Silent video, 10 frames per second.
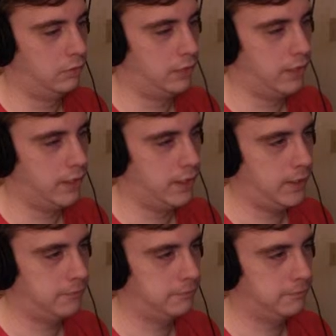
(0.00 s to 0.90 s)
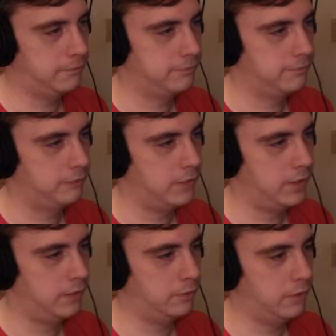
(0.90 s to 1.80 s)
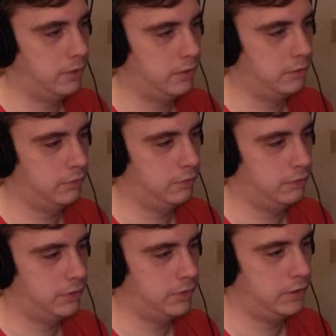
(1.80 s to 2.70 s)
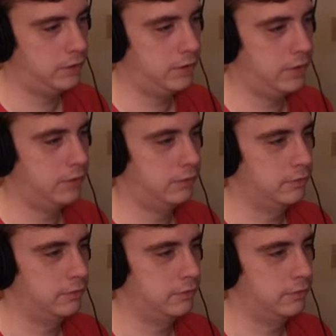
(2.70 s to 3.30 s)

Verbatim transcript: Okay. Down we go. Open the door.